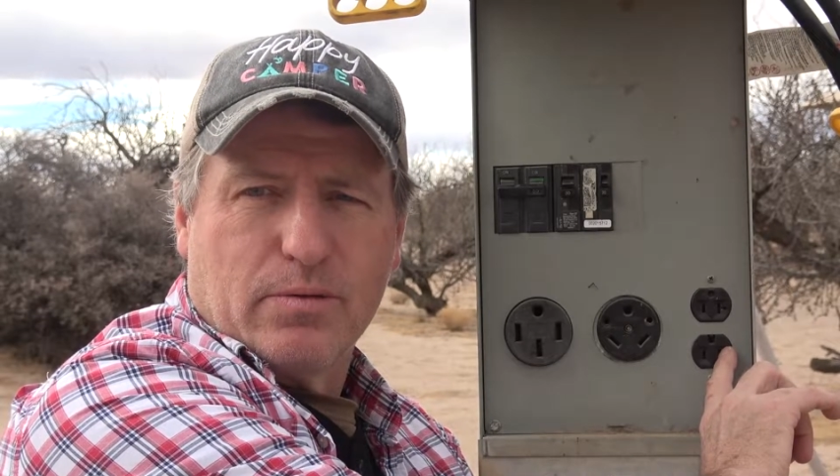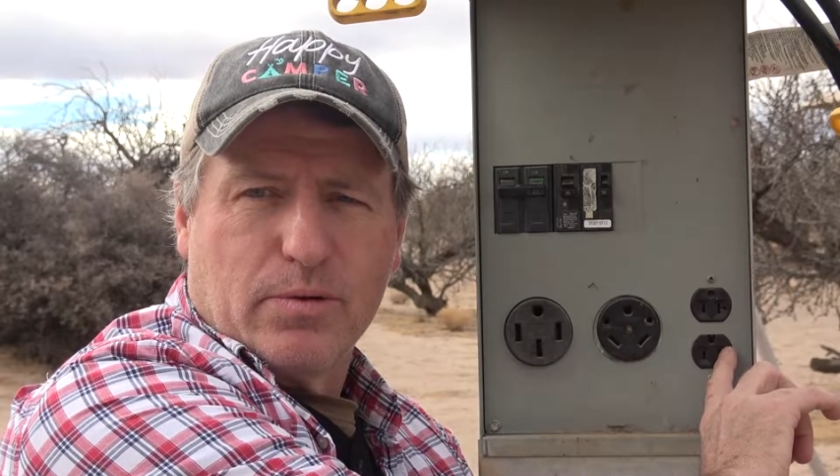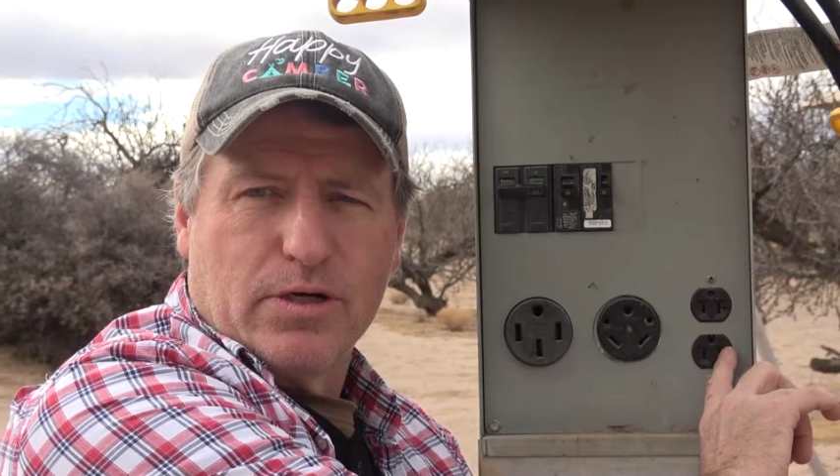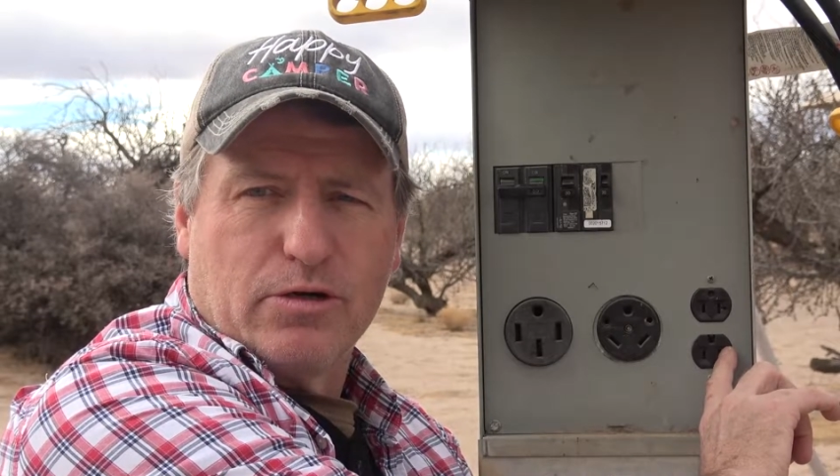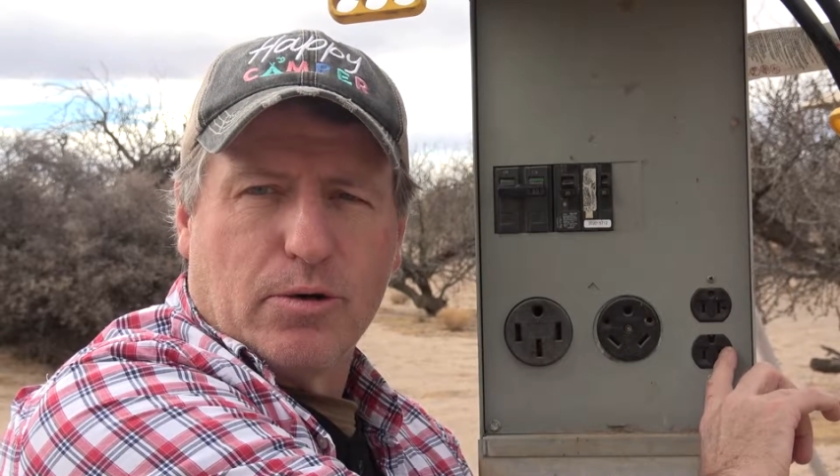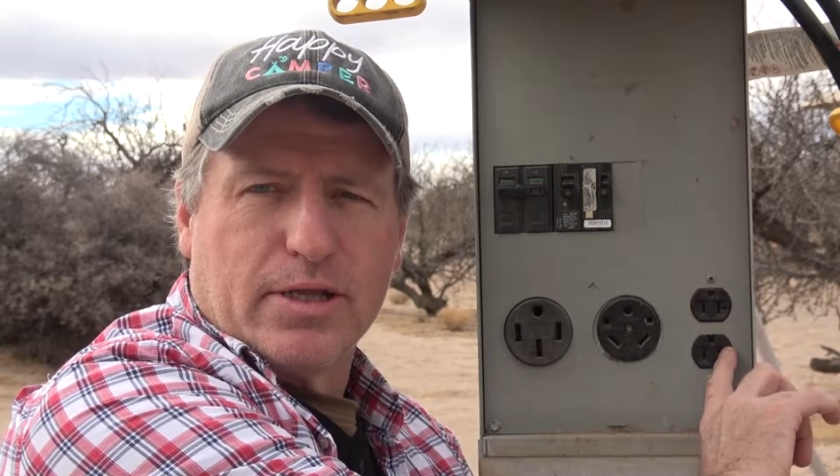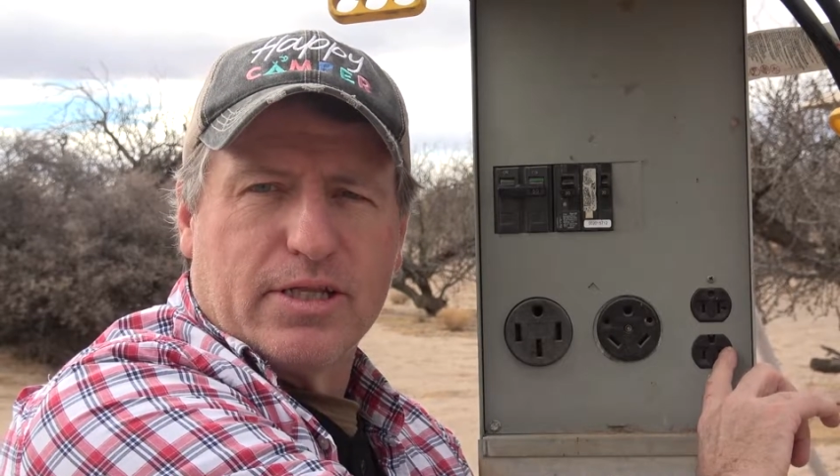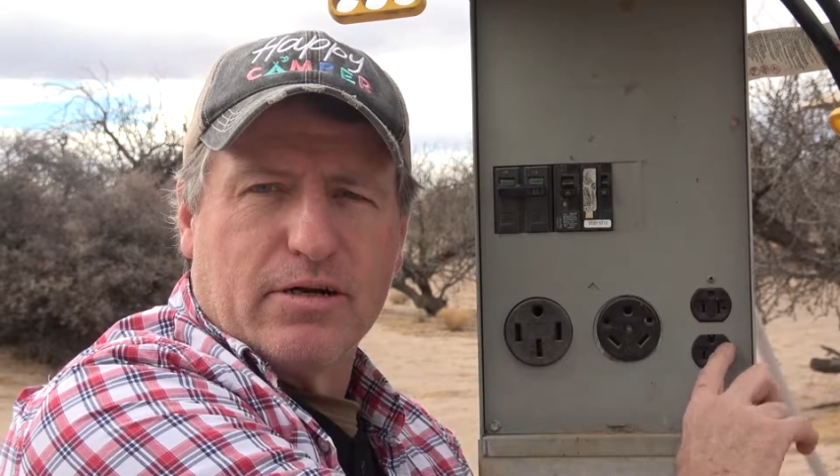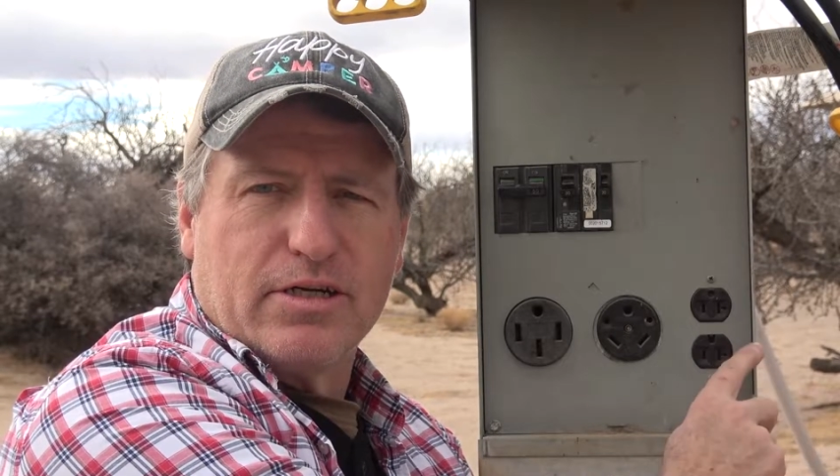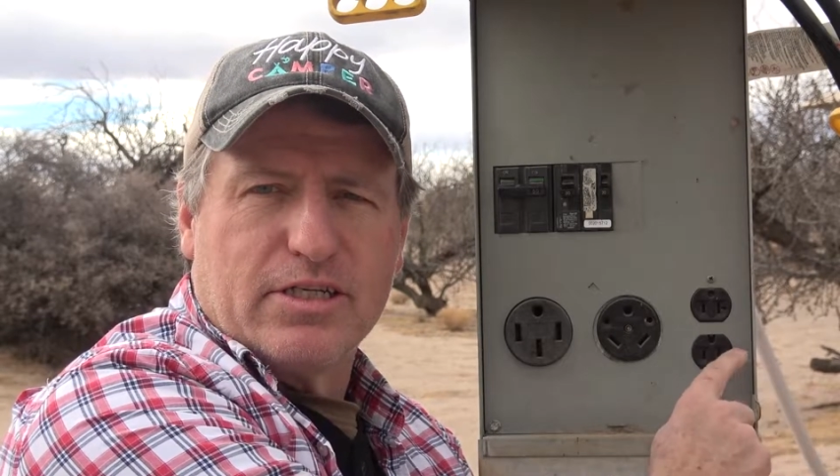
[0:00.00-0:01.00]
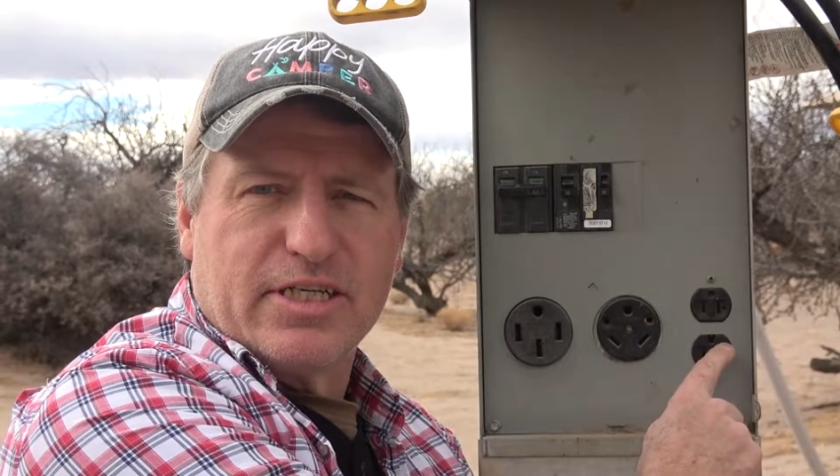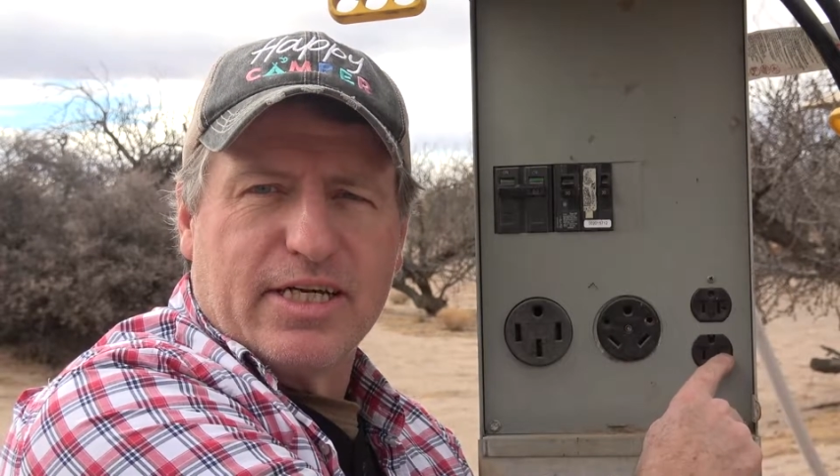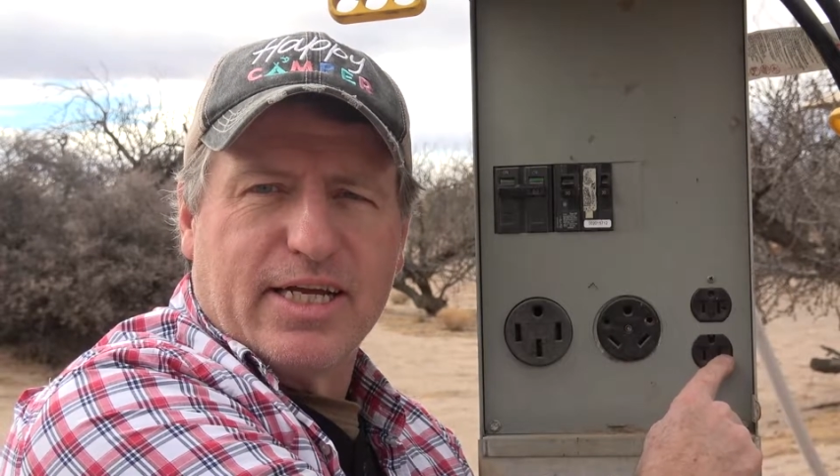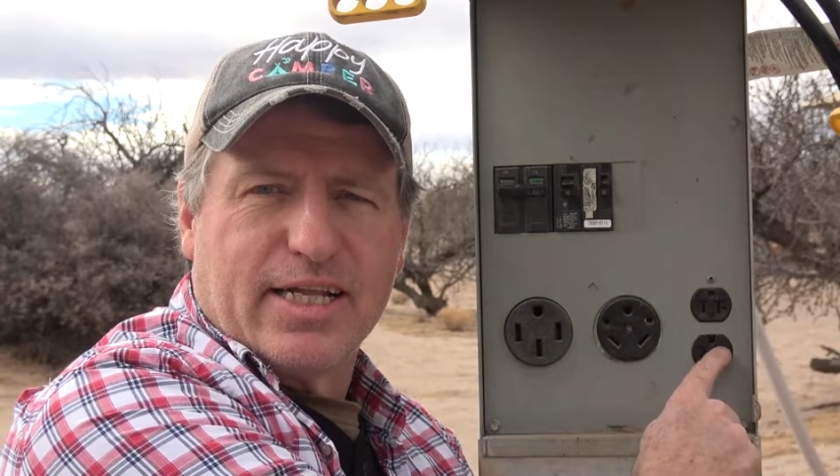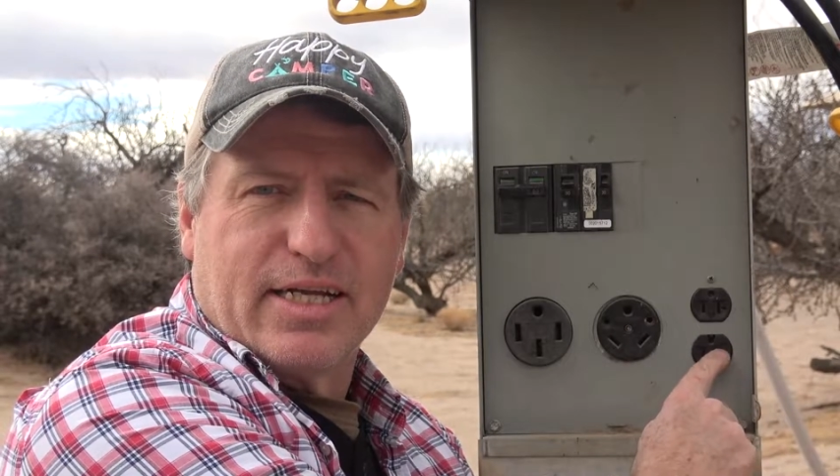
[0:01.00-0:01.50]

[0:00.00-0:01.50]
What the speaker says: when you go out there, you see that